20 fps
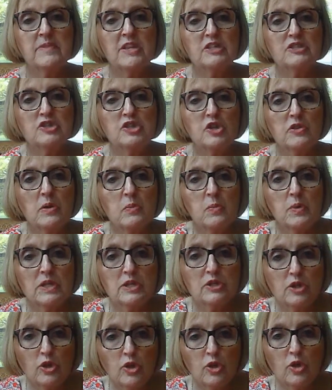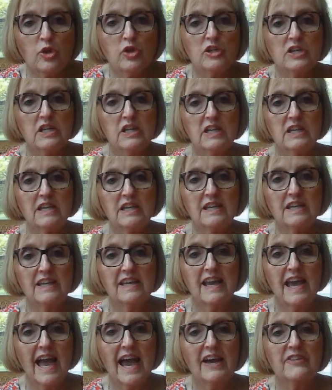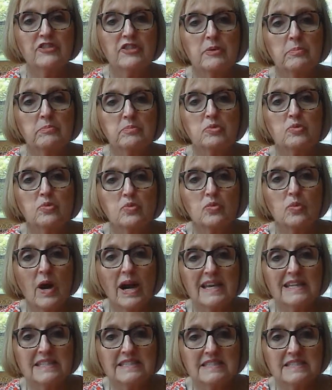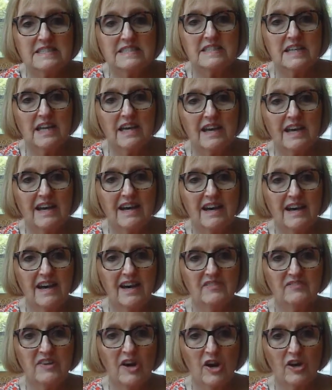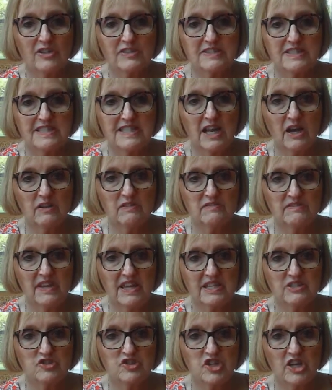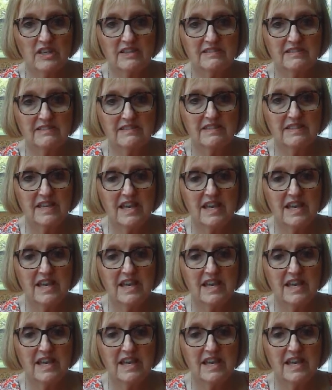so that we look at the price of our salvation.